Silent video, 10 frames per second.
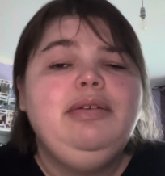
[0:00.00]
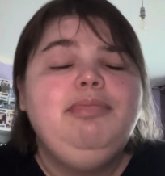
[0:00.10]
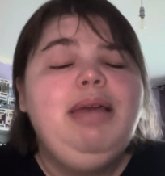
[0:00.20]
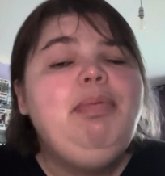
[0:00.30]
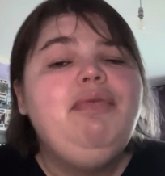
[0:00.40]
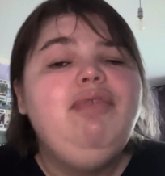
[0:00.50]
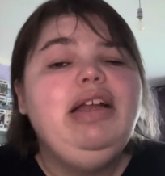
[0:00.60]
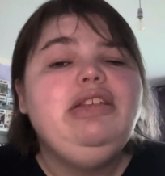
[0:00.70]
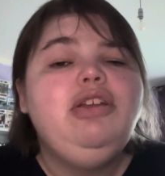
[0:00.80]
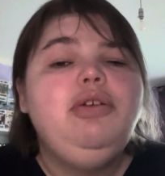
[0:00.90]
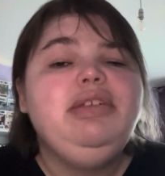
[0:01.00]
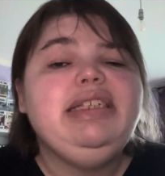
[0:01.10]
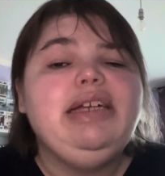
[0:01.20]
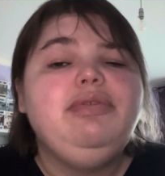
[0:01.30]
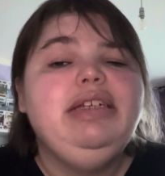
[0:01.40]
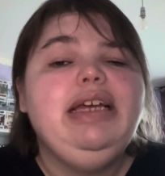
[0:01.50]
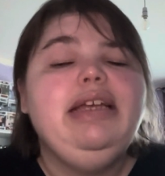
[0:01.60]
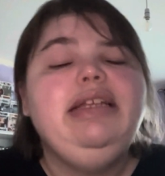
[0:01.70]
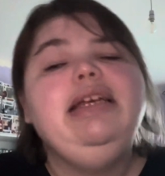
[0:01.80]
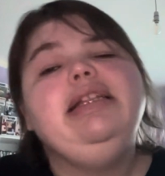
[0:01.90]
maybe write notes down
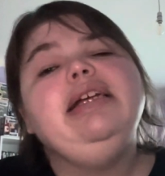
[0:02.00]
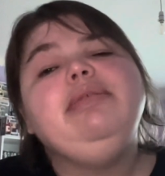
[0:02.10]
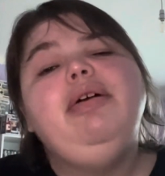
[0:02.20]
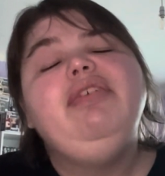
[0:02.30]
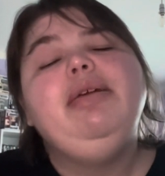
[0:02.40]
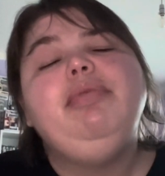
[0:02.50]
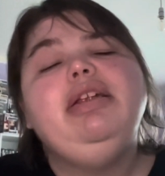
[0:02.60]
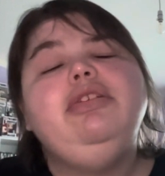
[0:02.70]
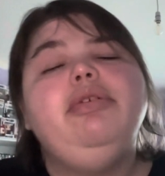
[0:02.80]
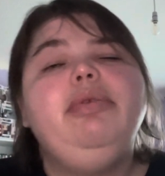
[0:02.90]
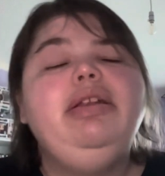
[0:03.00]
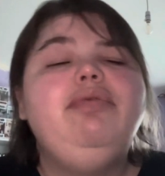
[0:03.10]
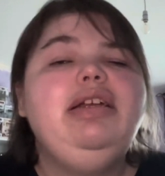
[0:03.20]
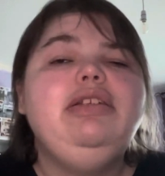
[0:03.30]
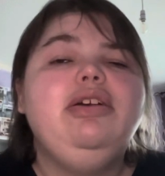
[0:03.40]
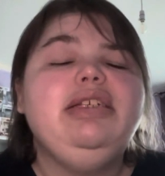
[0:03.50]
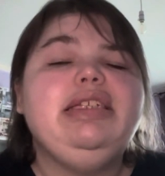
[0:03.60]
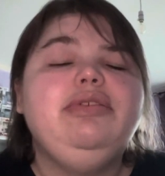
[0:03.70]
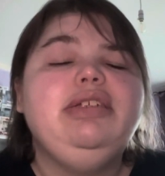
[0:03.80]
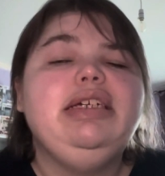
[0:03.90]
again. Yeah, that's what I think I'm going to do. I'm going to write notes
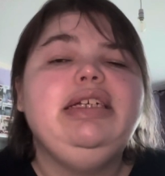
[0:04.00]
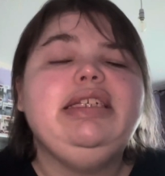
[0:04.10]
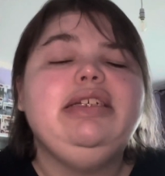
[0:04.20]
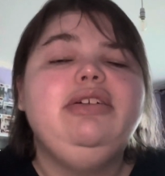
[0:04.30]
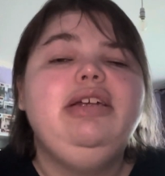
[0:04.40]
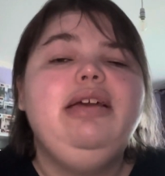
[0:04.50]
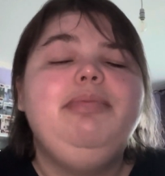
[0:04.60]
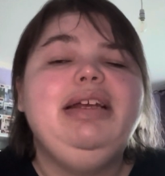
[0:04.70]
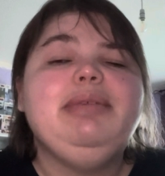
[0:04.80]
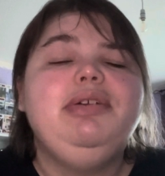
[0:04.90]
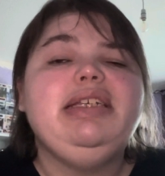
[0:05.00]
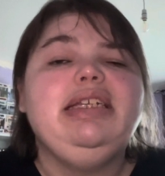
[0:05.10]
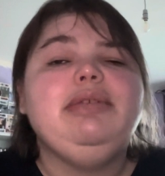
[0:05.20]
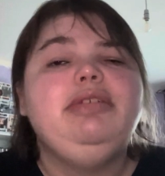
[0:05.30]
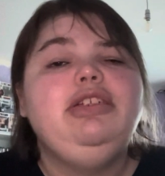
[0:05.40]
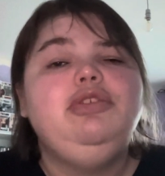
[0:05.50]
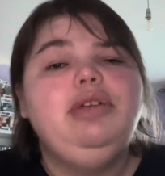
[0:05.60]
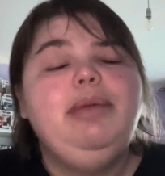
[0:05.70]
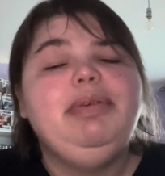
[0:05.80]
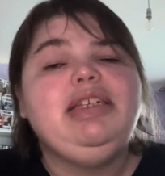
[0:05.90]
down again. So it makes more sense when I
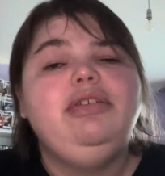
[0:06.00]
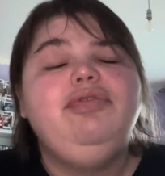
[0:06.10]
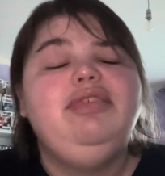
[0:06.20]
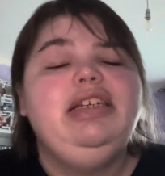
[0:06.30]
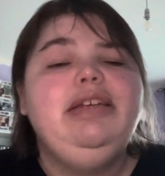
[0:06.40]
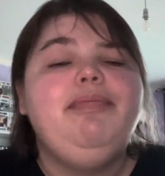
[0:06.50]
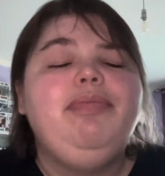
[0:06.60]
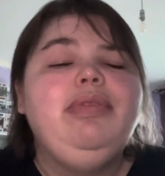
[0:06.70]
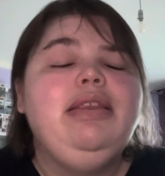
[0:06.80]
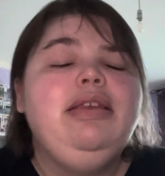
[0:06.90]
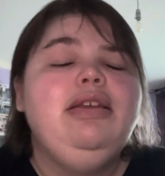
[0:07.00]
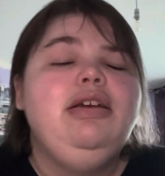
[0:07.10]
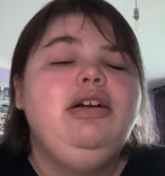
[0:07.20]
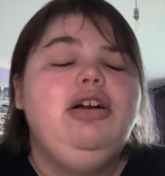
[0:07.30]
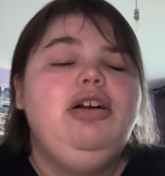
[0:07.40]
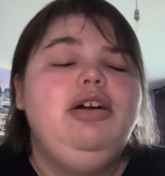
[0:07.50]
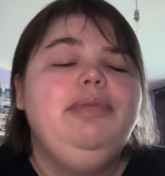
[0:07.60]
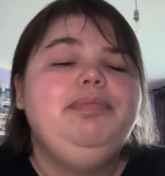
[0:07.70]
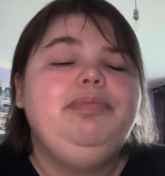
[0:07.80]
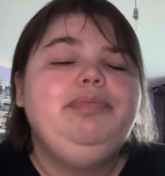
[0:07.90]
do episode 3.
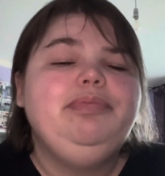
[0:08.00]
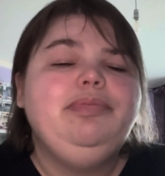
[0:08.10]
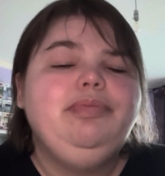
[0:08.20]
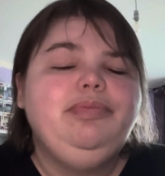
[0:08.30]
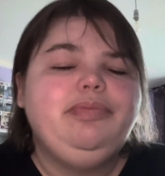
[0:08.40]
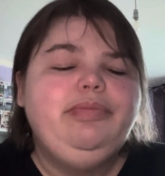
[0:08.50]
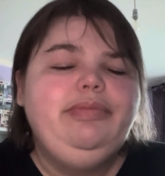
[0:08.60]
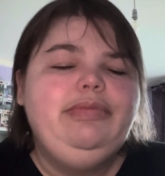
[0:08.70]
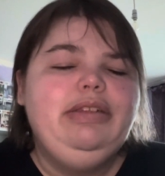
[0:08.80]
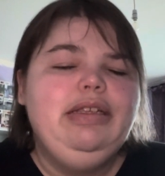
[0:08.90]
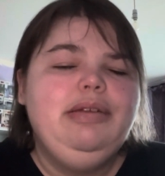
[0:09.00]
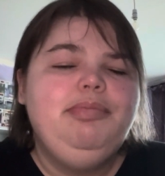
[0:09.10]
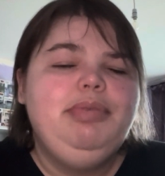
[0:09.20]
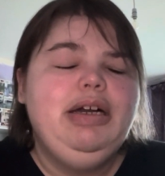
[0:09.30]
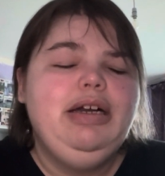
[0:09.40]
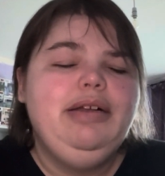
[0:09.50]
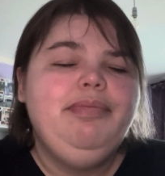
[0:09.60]
But